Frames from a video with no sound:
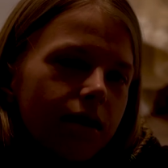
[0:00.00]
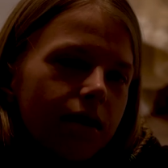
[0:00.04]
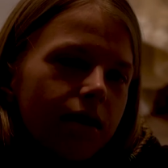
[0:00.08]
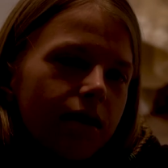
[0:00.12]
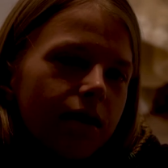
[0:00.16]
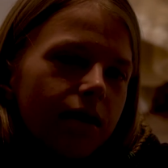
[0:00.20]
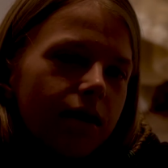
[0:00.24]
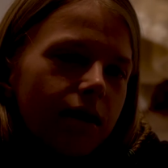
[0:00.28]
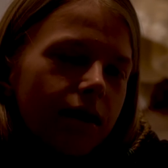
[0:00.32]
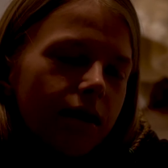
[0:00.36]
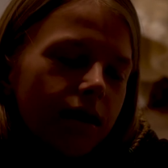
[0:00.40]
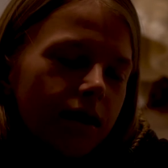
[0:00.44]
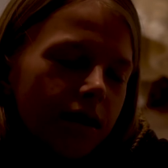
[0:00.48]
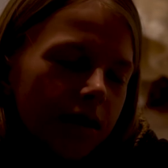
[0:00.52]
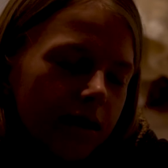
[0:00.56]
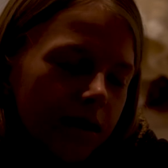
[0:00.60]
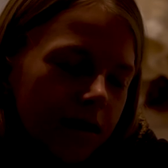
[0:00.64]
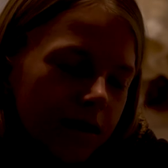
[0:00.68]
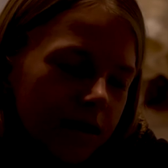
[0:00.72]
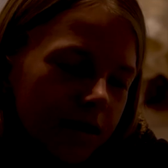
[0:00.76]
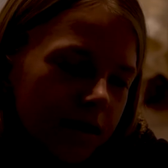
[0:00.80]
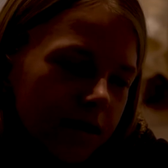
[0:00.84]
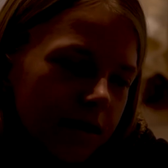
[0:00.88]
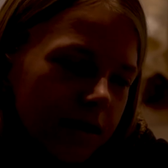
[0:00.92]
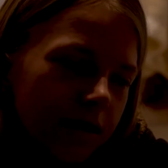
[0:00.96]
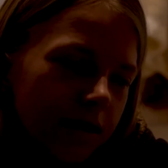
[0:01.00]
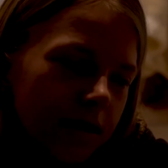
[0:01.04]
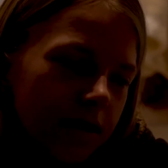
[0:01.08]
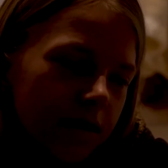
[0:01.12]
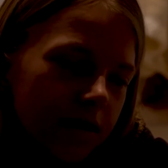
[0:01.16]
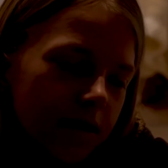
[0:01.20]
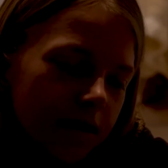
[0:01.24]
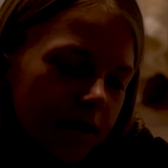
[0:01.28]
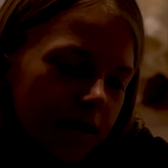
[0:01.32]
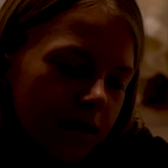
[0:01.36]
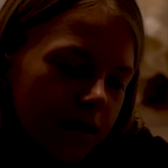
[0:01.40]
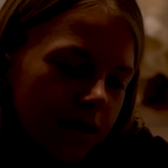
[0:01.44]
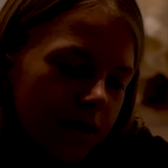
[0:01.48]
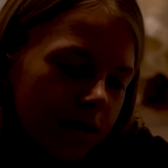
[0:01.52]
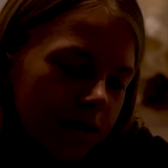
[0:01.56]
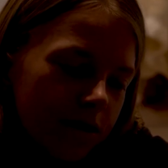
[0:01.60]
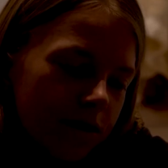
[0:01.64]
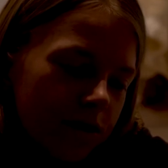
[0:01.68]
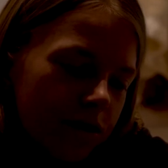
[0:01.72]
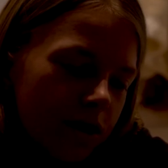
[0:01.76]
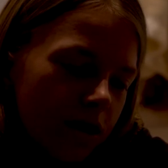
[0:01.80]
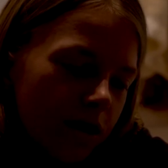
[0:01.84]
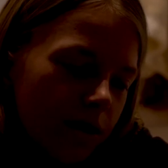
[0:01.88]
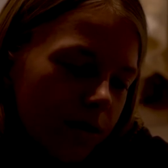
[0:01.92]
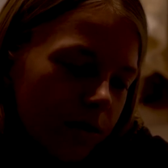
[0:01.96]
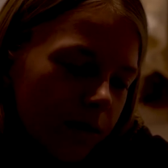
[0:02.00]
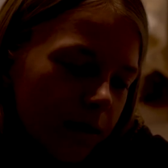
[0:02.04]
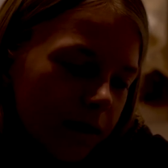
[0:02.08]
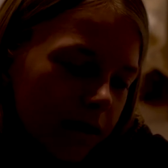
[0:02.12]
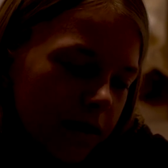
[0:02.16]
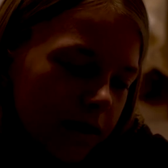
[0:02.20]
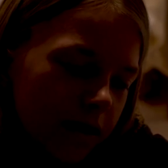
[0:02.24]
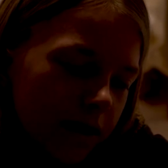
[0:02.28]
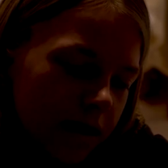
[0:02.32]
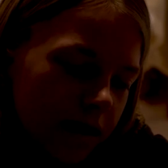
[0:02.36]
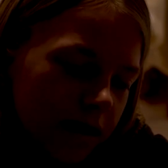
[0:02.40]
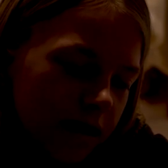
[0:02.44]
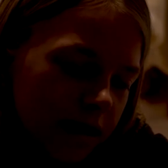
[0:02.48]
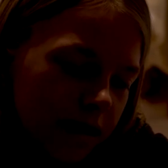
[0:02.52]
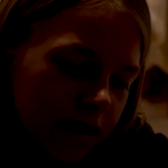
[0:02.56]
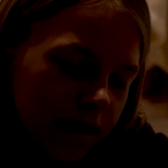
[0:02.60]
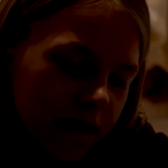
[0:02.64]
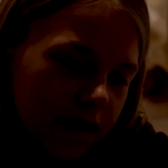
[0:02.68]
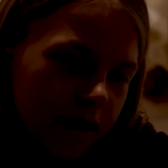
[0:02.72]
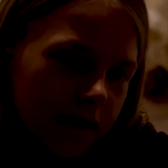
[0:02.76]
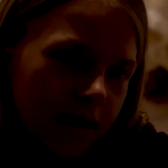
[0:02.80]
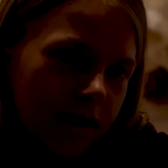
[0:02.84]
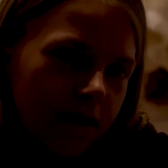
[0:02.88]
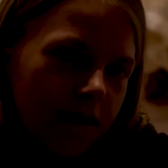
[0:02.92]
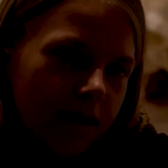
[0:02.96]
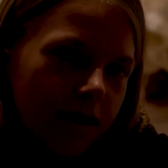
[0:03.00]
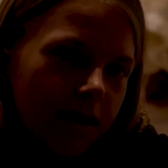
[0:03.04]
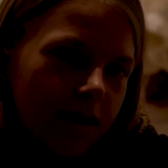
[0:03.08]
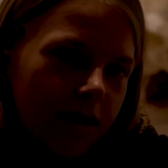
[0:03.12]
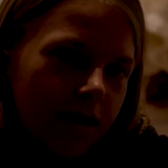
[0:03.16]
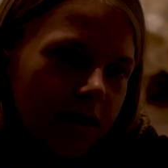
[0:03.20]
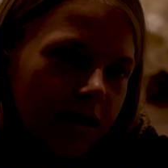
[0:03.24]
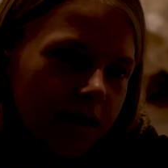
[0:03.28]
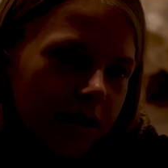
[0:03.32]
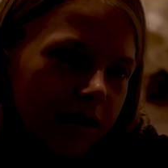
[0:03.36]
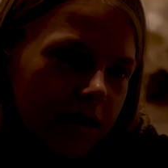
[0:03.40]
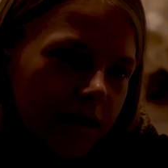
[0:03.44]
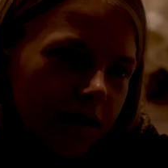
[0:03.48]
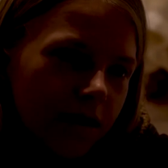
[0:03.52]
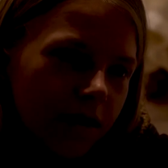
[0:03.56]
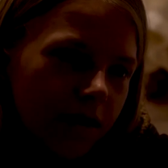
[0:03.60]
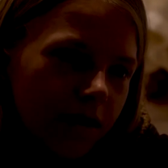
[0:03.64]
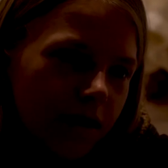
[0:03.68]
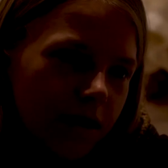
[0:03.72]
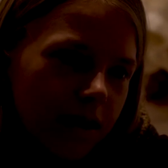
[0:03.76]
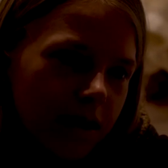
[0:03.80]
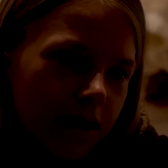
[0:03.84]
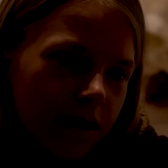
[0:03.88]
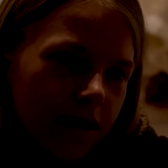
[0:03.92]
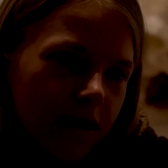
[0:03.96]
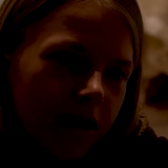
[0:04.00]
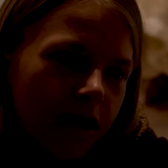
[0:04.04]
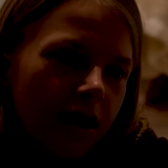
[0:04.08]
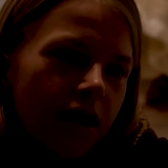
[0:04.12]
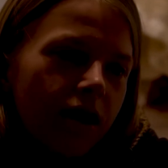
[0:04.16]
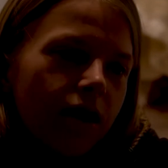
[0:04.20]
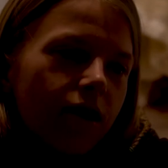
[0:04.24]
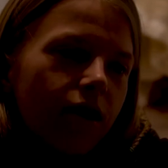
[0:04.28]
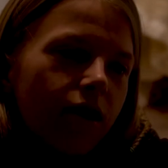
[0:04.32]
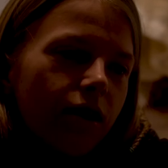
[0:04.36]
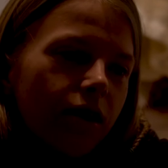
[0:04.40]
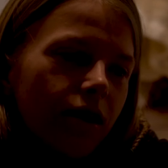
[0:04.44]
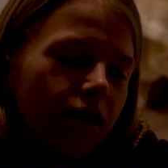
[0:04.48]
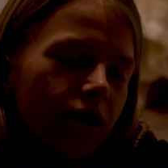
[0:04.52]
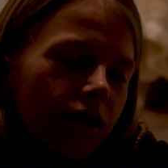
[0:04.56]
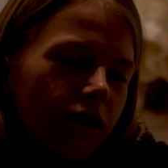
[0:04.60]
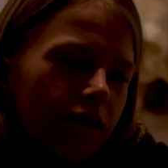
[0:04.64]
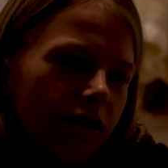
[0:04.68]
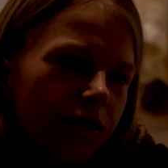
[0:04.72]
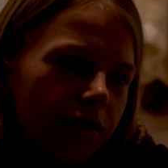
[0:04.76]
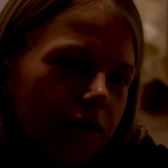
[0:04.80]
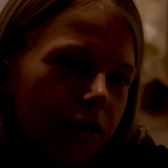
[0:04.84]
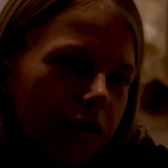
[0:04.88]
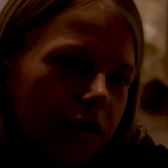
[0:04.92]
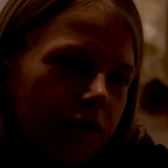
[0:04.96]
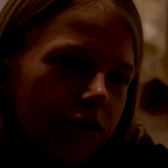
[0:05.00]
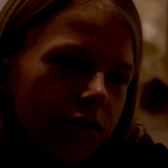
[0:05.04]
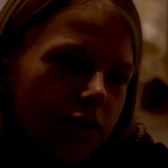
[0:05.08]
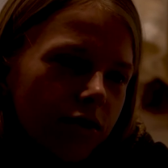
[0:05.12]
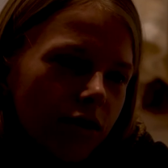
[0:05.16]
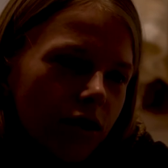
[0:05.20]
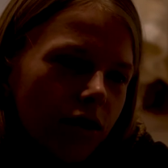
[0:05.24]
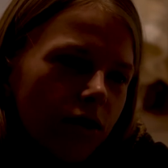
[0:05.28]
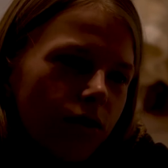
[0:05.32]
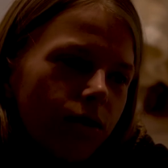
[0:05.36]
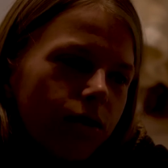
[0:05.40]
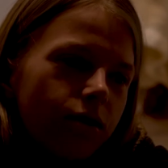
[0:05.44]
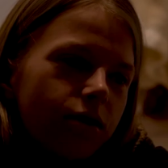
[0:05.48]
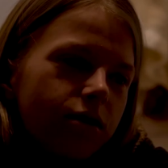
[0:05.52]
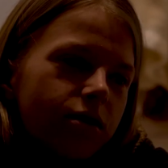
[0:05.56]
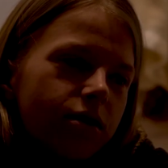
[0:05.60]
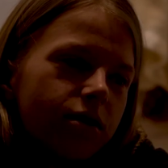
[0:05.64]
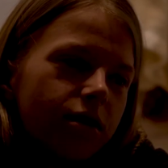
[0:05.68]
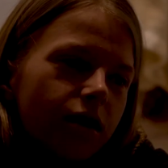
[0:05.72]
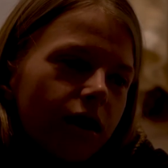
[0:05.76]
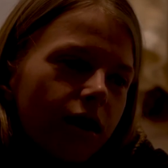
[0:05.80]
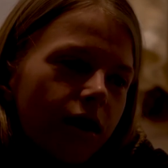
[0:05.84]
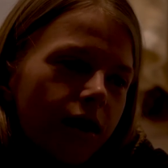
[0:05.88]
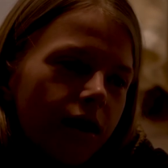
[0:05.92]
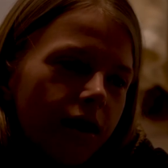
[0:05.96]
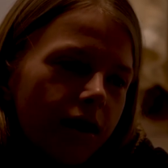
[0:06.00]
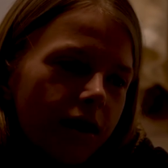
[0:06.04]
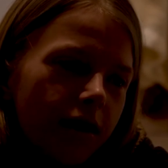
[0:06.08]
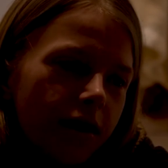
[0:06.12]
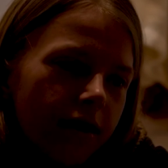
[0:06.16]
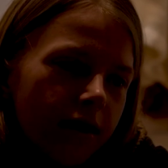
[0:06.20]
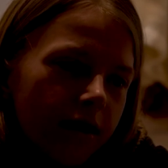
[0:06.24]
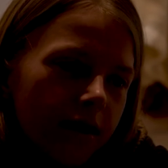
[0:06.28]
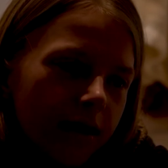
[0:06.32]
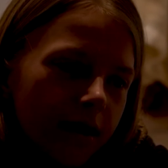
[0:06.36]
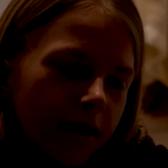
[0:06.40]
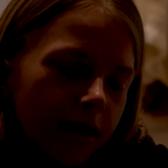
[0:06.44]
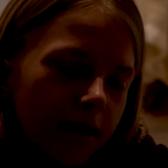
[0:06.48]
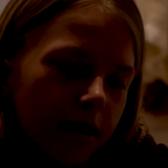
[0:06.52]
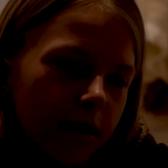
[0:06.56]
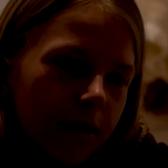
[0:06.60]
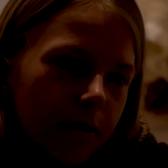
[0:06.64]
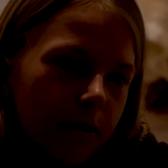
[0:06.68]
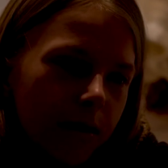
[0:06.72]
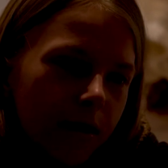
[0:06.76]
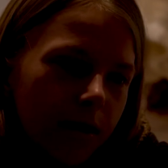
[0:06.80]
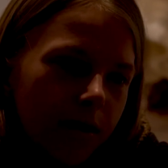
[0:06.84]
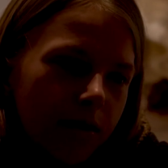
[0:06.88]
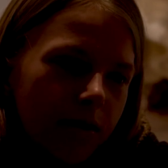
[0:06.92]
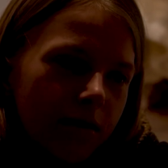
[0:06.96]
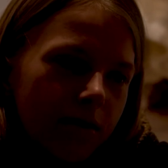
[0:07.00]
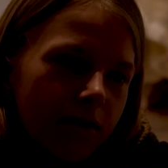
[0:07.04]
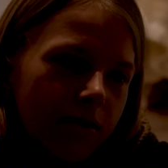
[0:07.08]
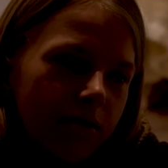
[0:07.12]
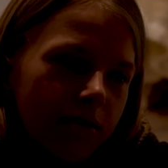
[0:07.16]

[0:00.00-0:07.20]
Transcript: in the show, when like the audience, a lot of the jokes are about